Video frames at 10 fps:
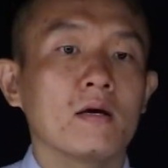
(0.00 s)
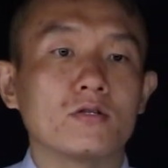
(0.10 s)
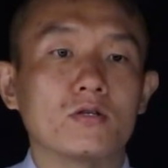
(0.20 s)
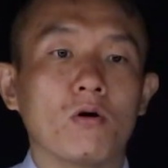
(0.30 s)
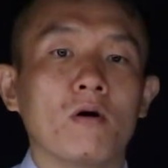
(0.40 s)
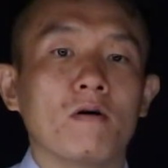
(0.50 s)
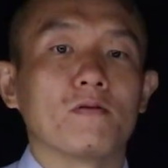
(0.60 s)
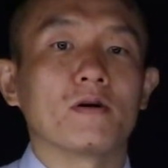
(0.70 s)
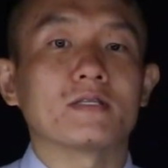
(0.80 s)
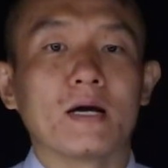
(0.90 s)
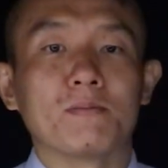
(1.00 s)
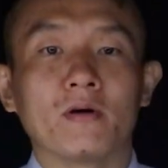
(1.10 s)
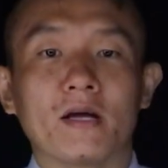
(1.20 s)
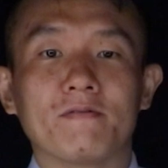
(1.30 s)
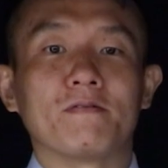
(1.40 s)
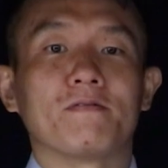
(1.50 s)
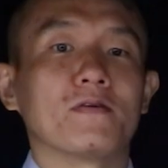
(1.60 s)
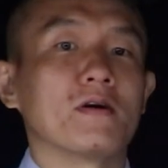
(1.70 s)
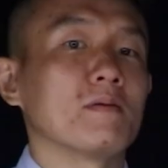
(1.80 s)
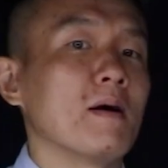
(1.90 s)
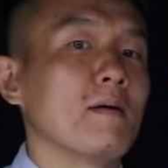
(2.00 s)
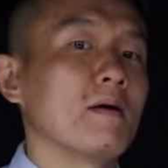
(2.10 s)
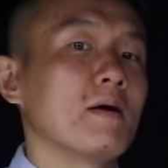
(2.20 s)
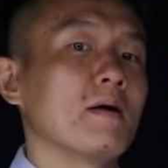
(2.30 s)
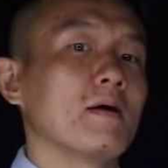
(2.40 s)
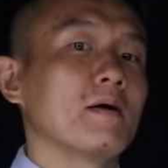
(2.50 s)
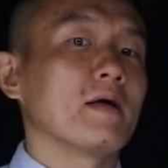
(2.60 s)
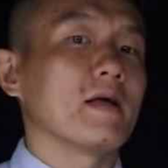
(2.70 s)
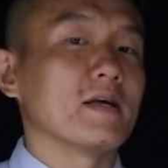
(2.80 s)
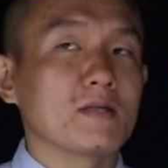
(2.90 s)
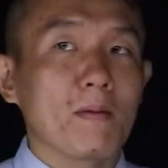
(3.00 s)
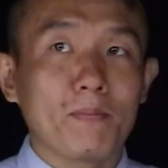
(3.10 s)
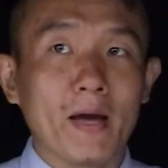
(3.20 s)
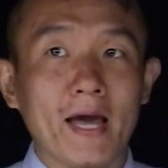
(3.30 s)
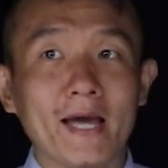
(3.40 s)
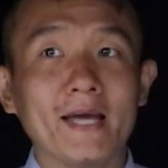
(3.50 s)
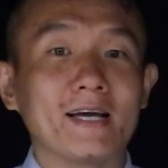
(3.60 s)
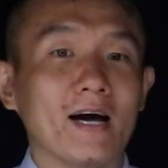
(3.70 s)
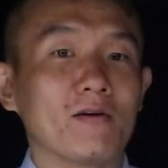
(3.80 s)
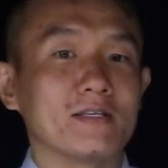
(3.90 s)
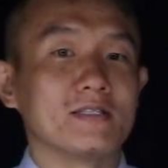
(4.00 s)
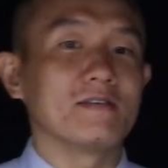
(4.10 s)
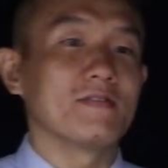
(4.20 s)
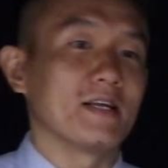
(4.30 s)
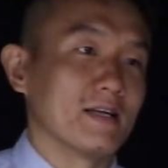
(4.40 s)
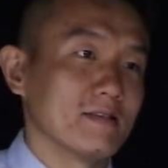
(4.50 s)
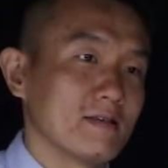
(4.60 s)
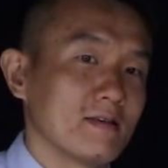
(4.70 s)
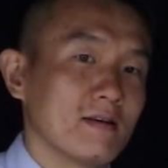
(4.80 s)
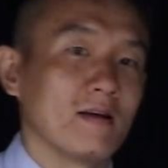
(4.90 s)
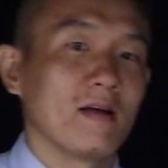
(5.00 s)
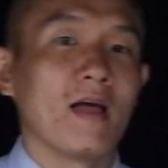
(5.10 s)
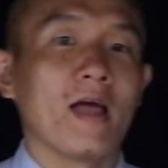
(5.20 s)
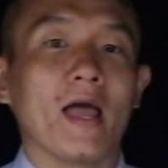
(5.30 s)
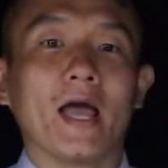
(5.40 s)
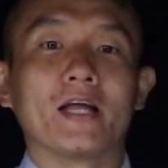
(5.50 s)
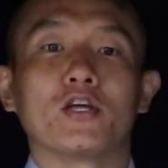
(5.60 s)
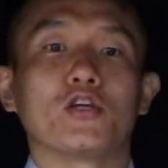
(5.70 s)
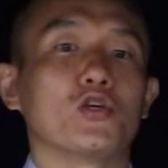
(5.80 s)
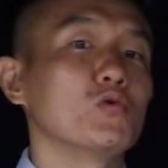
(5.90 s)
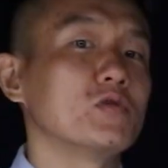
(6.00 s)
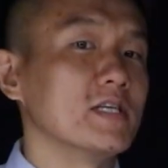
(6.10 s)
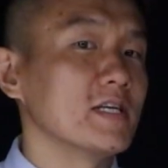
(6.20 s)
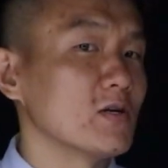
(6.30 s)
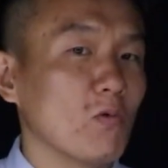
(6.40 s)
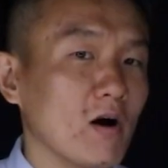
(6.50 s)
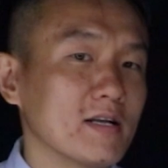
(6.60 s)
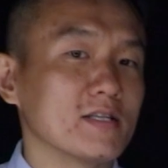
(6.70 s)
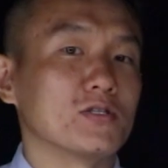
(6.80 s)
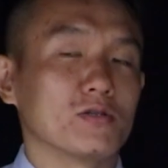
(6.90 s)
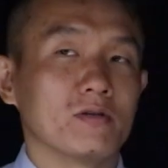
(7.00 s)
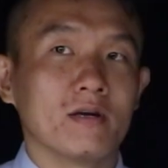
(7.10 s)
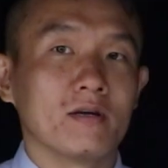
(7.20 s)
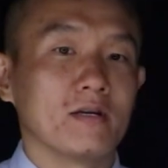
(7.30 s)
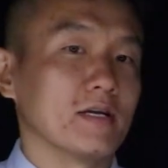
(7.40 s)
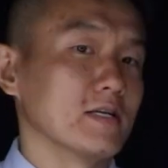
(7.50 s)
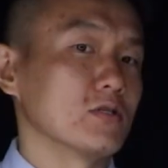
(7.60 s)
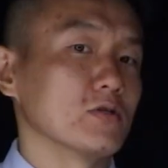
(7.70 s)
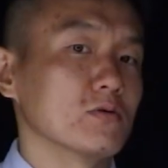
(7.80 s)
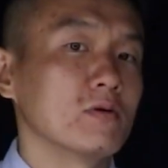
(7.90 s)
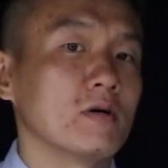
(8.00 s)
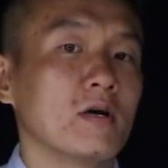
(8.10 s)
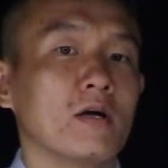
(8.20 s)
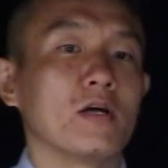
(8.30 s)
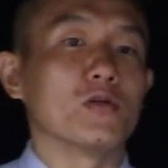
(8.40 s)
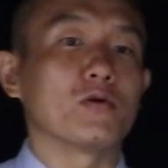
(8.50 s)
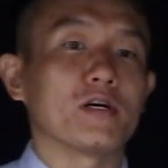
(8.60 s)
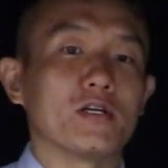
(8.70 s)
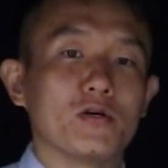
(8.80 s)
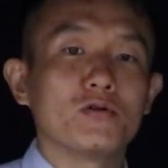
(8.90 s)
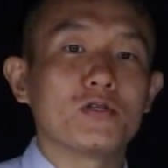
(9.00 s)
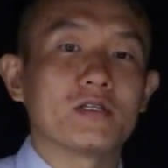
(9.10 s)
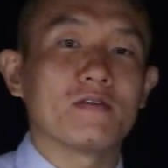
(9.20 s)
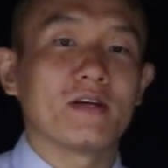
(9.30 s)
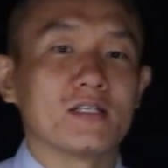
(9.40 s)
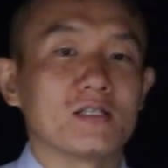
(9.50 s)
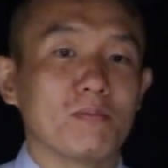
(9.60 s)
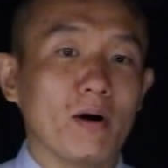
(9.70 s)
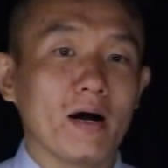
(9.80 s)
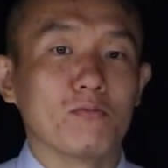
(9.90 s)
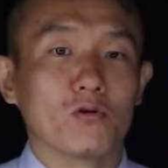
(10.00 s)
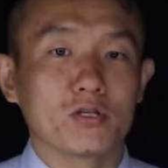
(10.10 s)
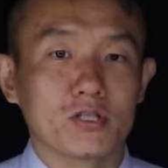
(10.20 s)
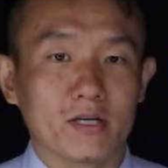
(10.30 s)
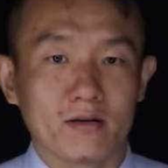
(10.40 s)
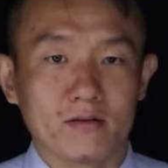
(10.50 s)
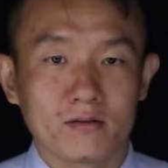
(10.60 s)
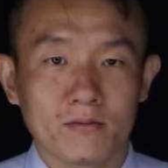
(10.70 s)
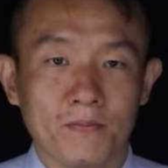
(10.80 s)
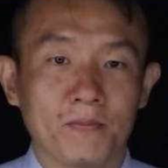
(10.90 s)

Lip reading: So, for example, if a firm is paying out a dividend and you didn't want it to, you could use your dividend to buy more shares.